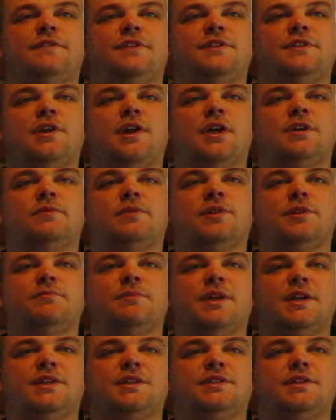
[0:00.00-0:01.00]
physios will
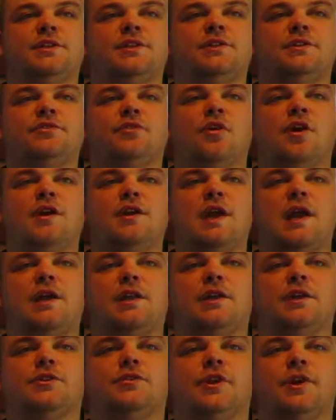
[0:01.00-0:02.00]
administer the dry
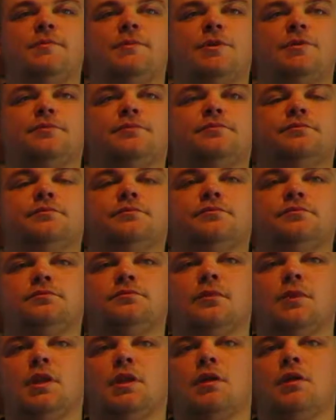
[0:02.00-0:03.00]
needling treatment.
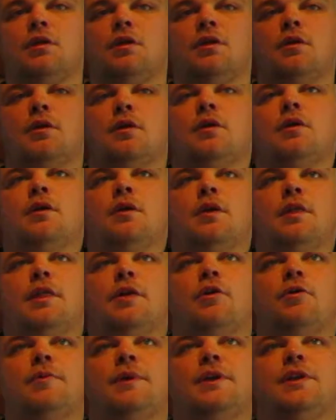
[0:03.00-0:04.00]

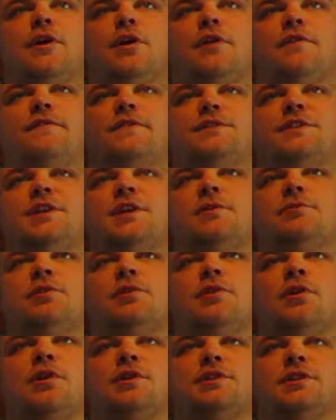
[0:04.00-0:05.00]
There will be no
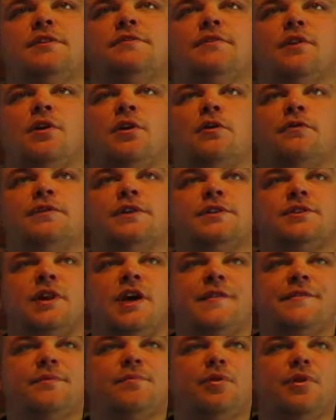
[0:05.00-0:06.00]
foreseeable costs involved, as
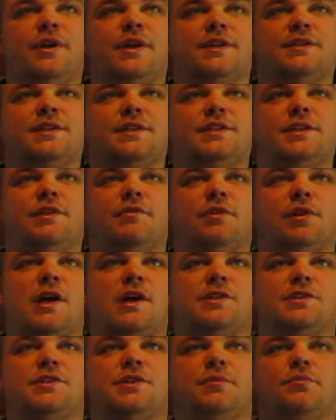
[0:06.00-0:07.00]
I have a pre-existing
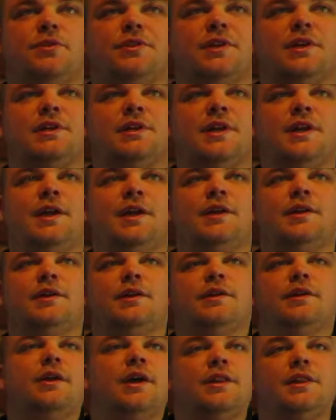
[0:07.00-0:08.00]
relationship with the clinic,
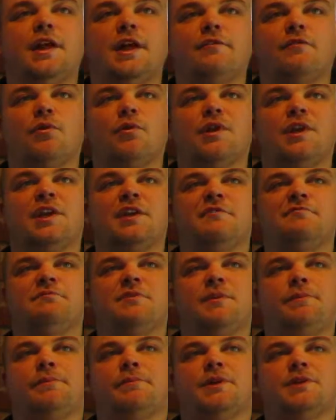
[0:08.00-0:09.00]
and they have already given
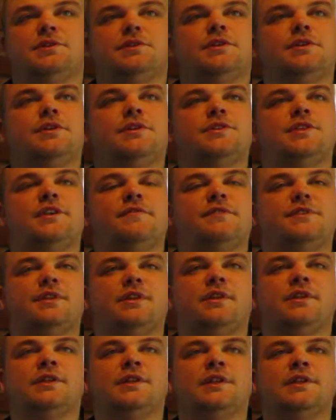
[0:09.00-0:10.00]
me permission to use their
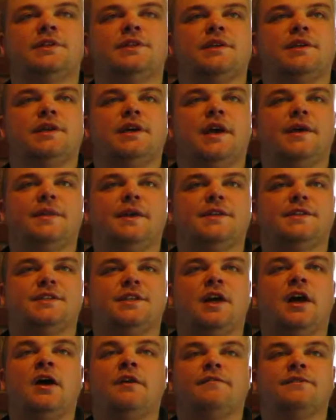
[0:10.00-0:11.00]
facilities and their
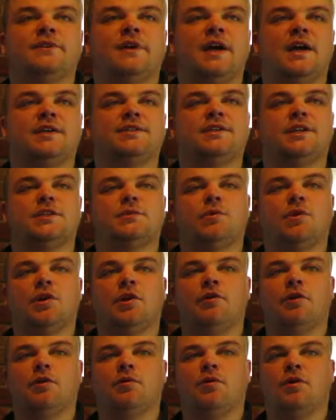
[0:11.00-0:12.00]
staff to access what
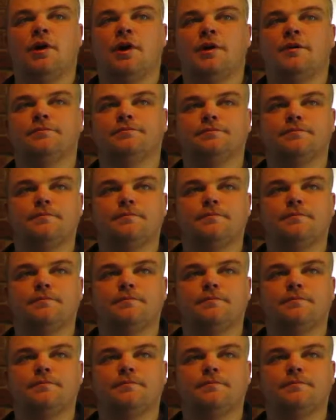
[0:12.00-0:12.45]
I require.